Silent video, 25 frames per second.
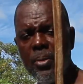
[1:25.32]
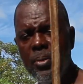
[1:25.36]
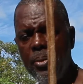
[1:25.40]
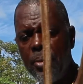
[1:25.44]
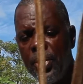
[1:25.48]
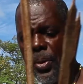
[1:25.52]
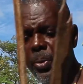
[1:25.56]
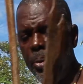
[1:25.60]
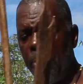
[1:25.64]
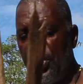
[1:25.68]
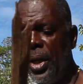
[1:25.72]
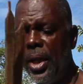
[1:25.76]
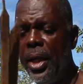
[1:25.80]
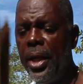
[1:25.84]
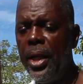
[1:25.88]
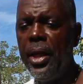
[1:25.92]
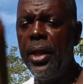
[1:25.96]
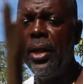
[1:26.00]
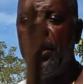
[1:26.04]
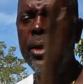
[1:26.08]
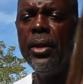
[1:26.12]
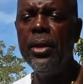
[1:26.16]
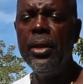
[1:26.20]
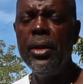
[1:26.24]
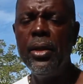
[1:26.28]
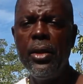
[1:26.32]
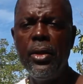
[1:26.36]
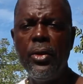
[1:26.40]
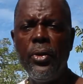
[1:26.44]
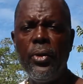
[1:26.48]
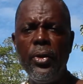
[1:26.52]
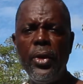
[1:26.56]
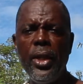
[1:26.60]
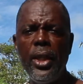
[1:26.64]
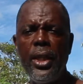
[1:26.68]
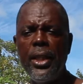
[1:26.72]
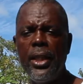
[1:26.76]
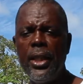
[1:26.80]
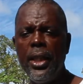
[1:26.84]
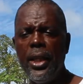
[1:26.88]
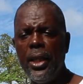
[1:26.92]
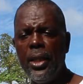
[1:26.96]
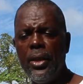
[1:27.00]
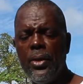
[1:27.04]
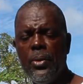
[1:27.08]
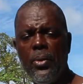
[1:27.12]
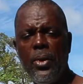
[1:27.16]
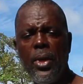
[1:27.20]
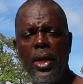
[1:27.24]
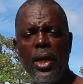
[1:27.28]
Prepared 3
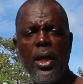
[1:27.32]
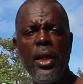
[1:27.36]
sticks,